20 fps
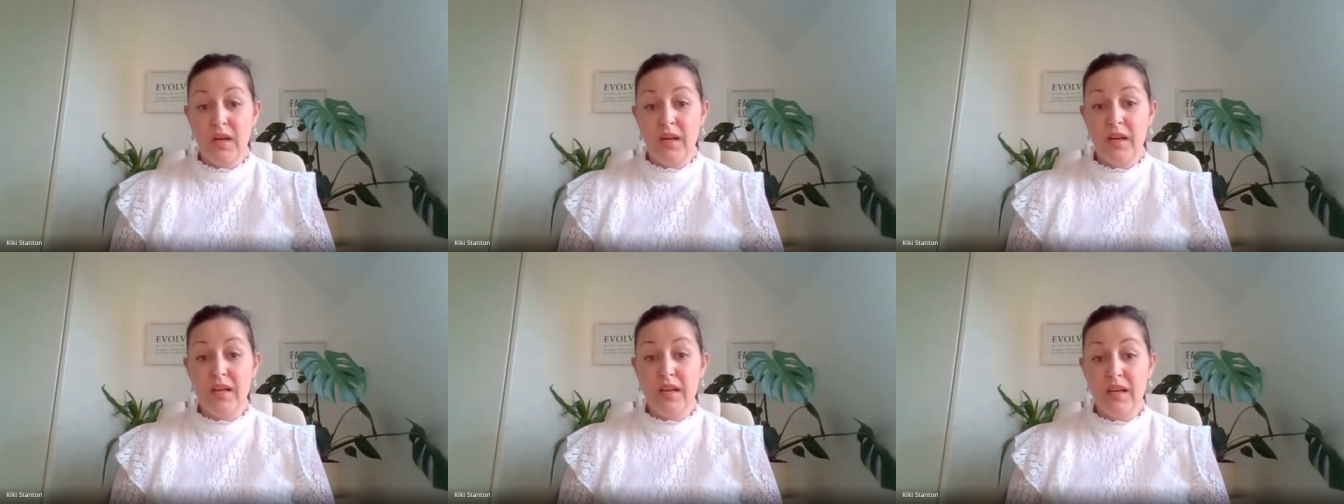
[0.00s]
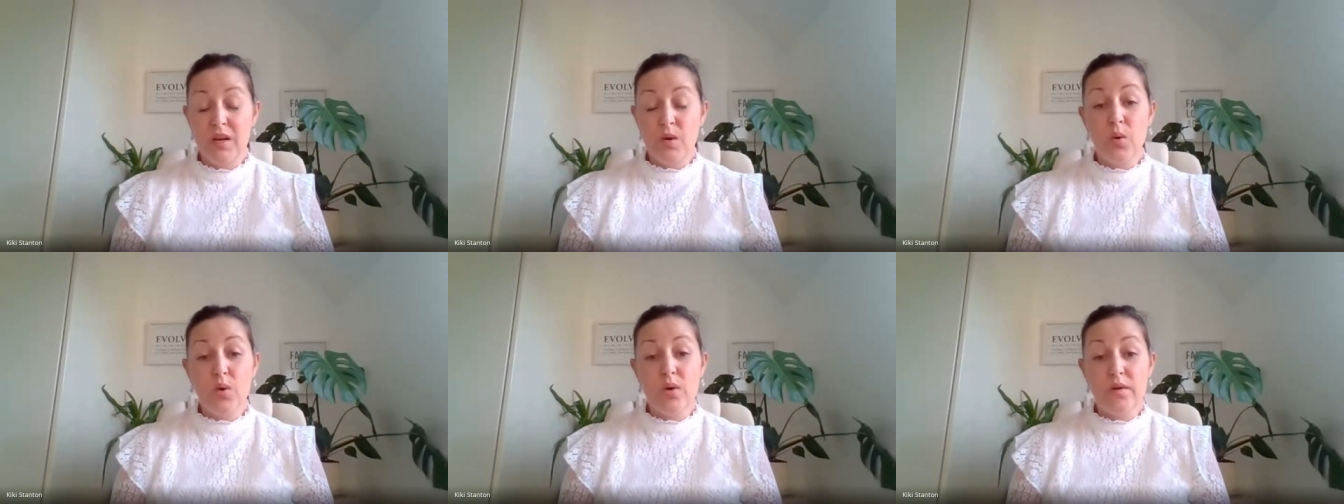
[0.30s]
In,
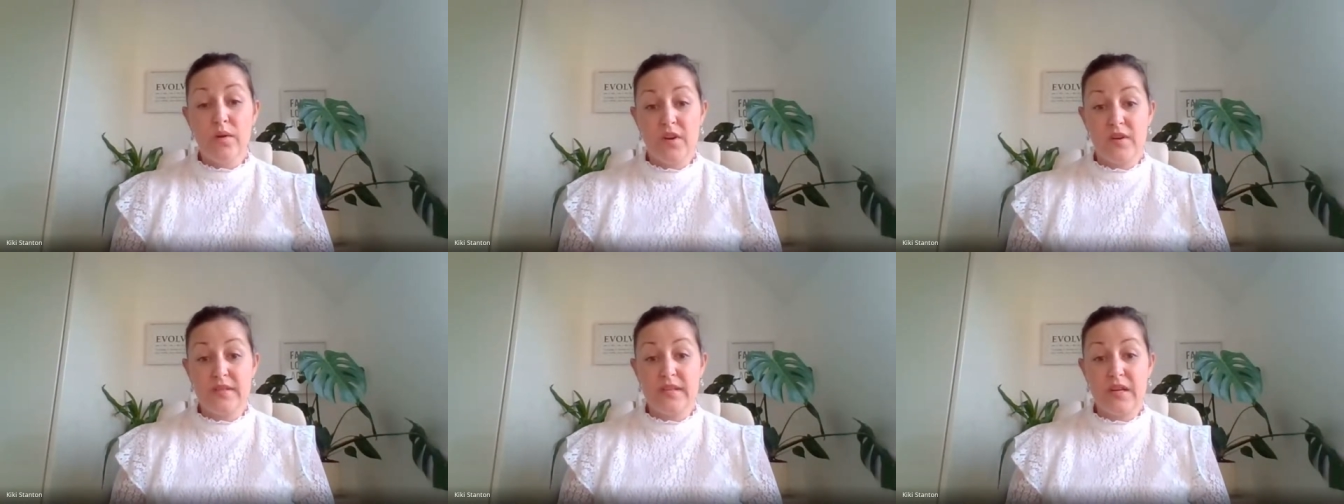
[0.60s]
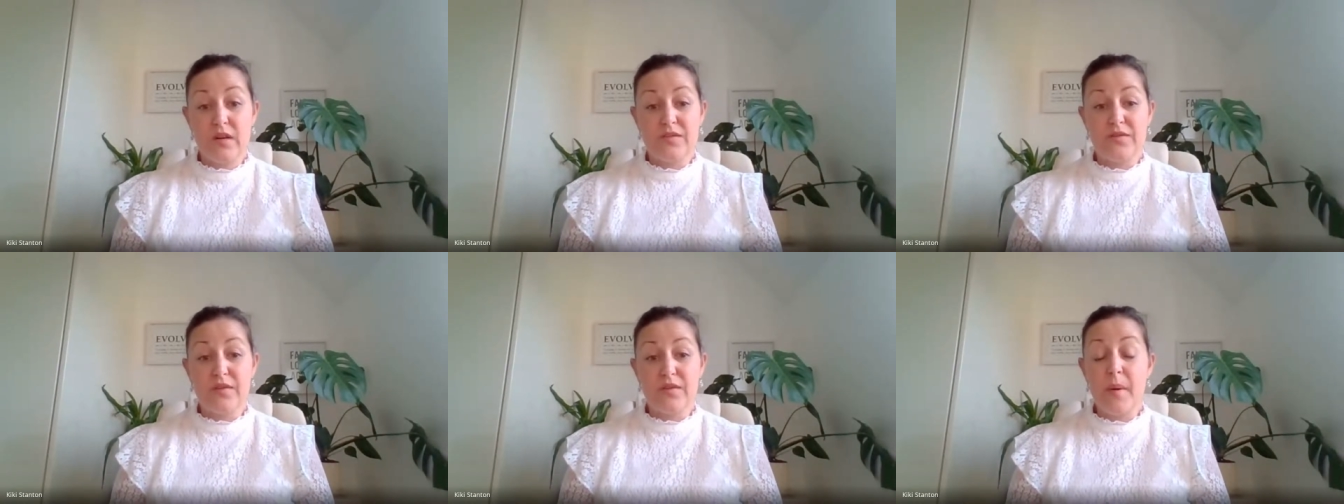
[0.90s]
in all of those
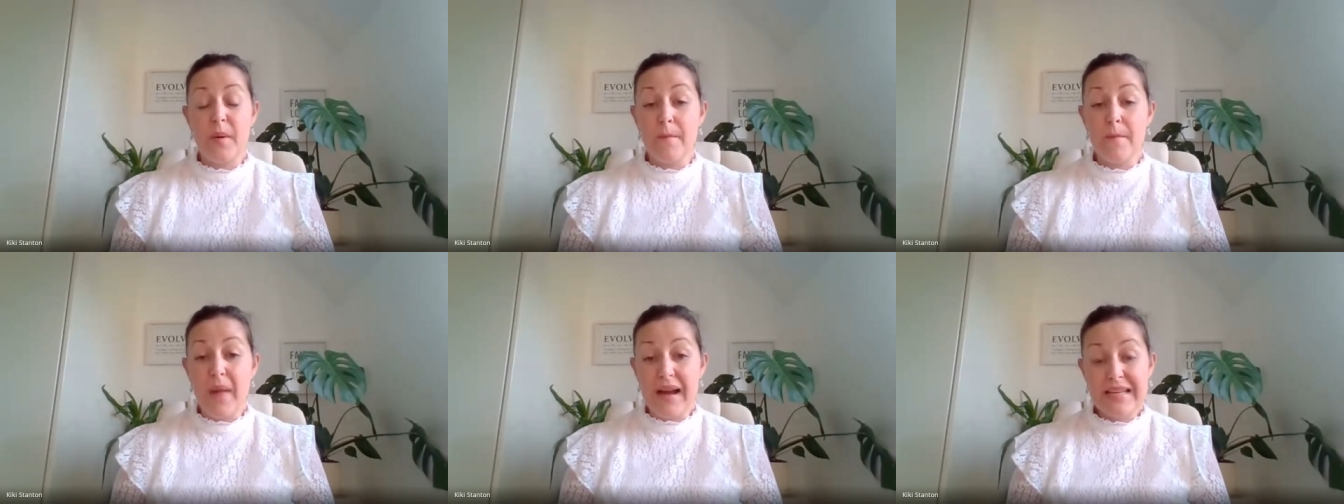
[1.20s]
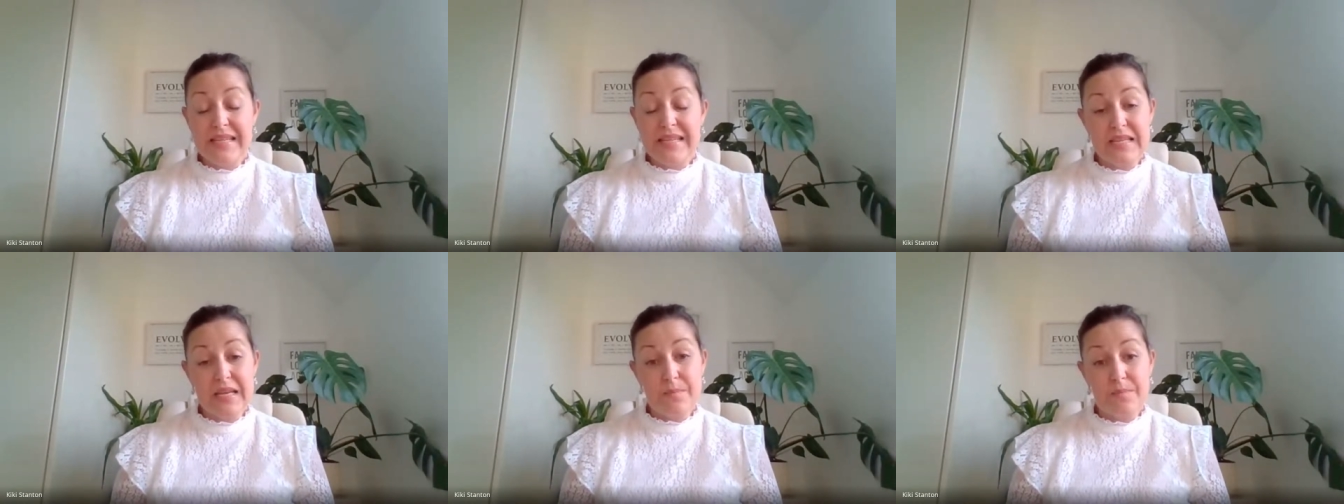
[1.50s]
areas from a
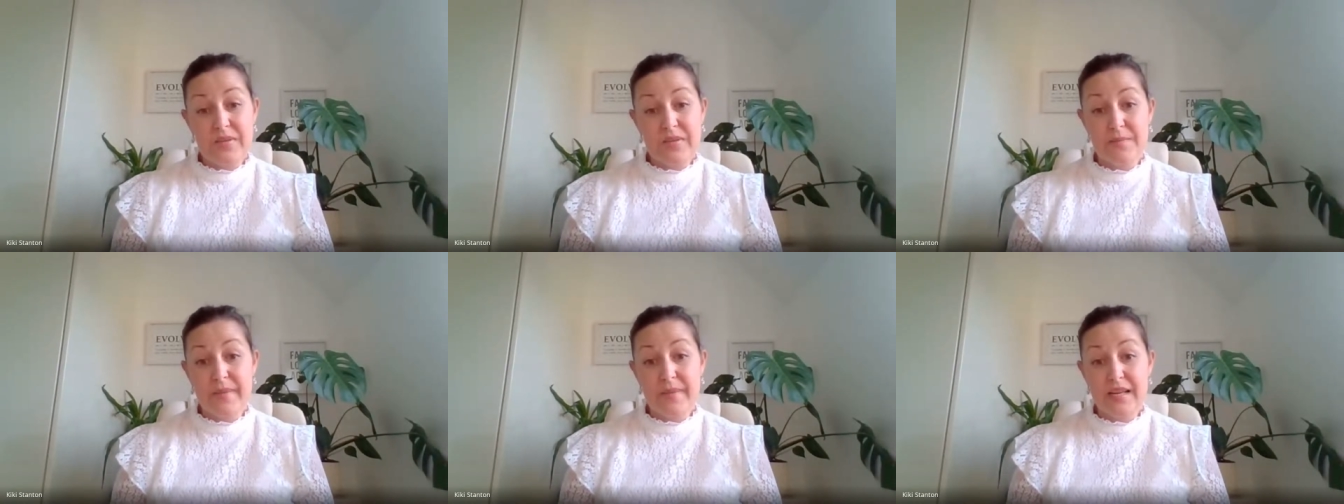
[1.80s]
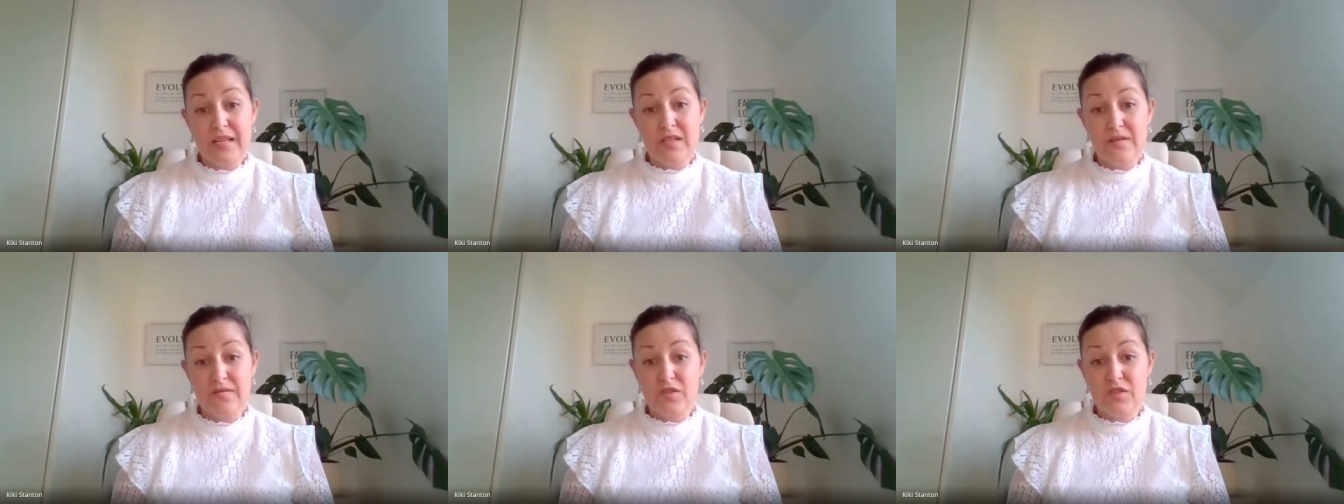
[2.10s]
mindset
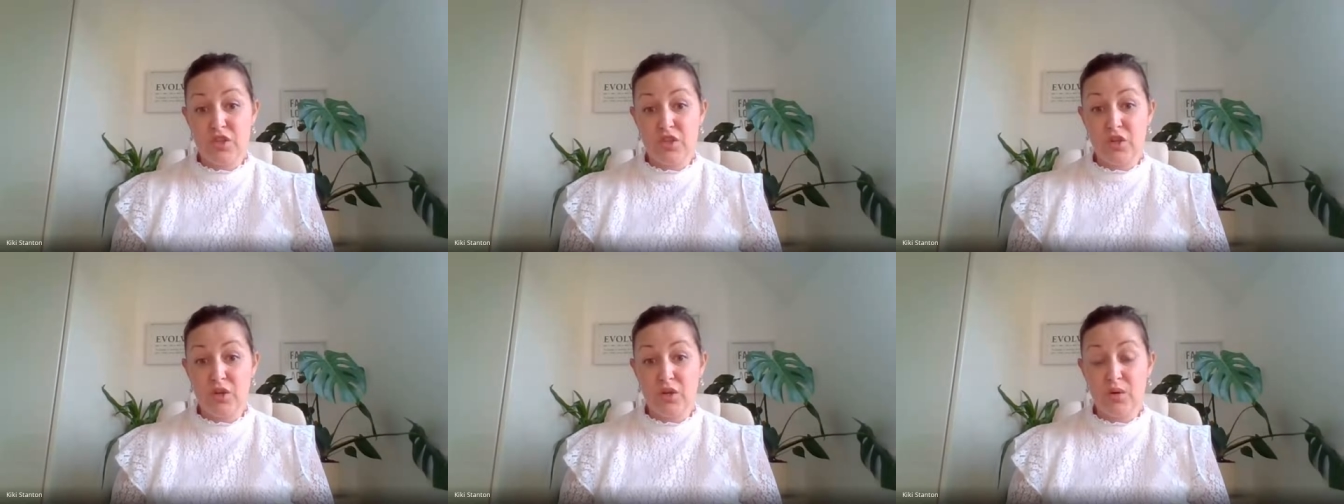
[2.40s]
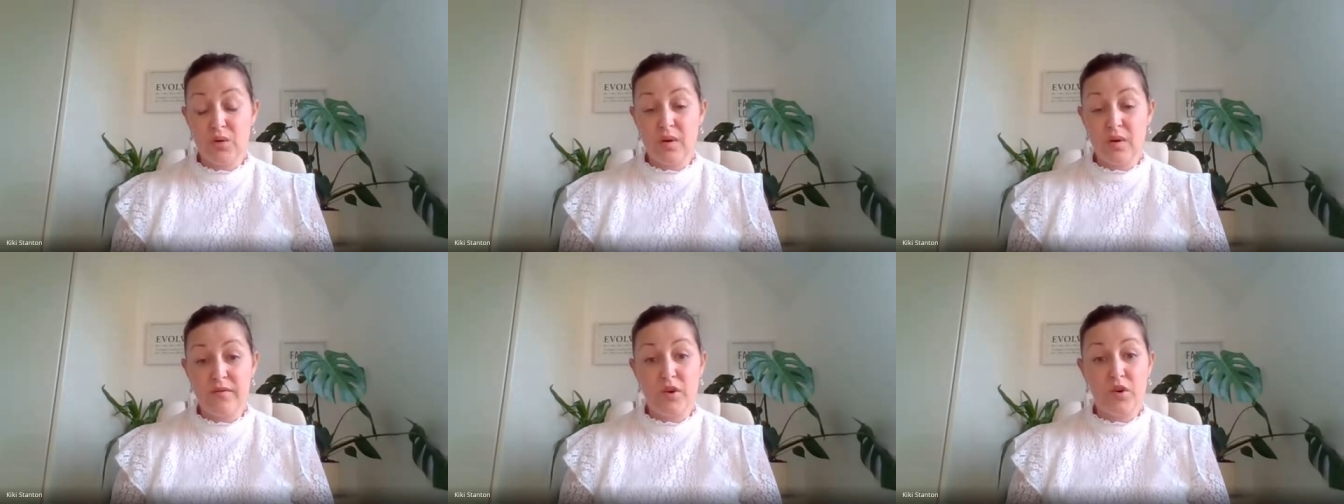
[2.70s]
perspective
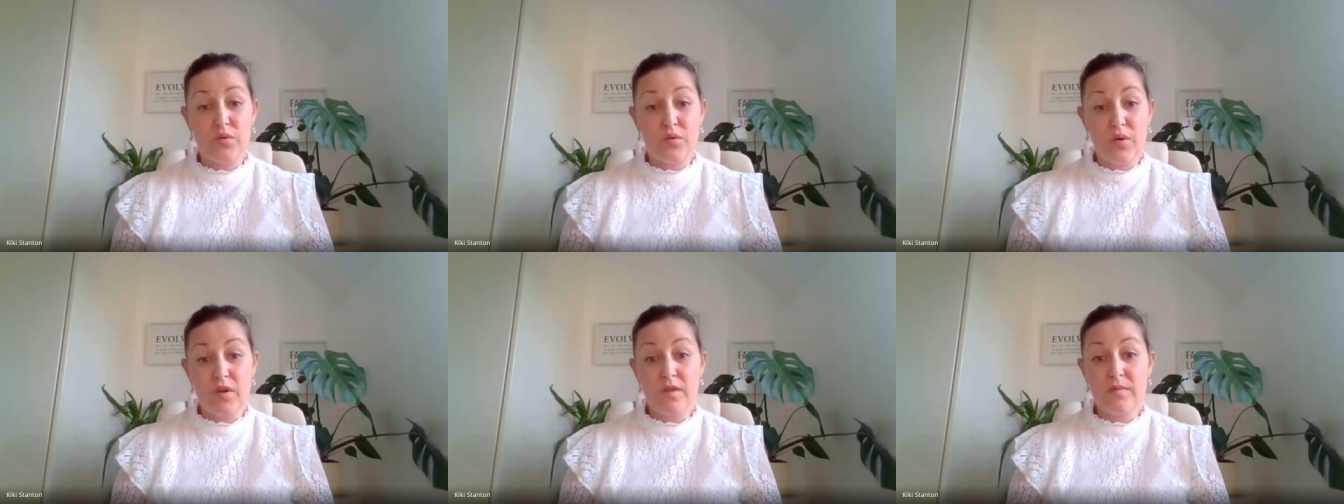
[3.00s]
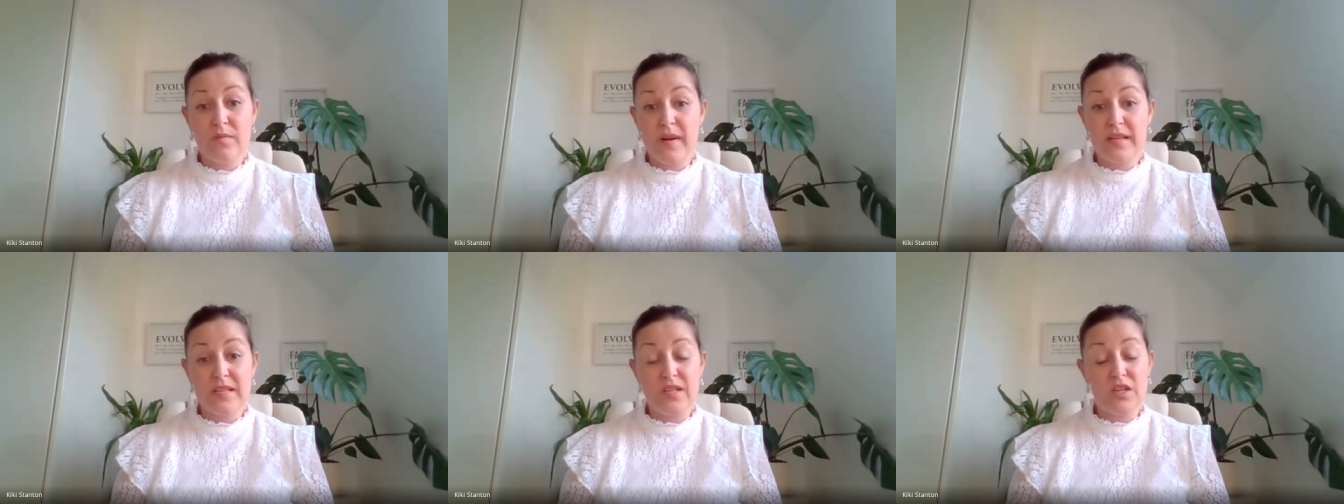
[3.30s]
too, of a
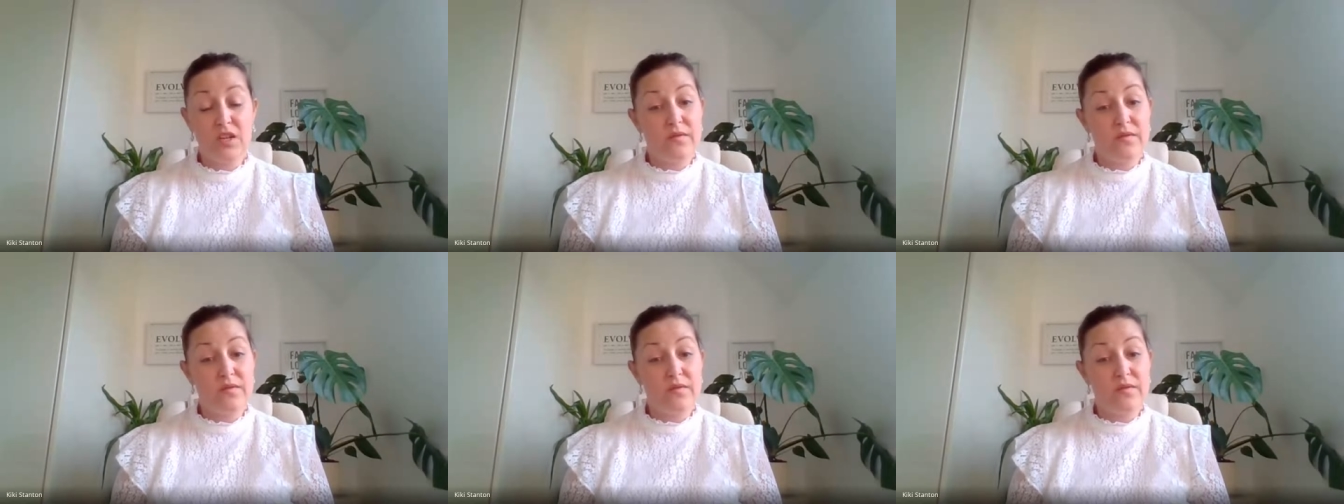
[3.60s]
growth mindset.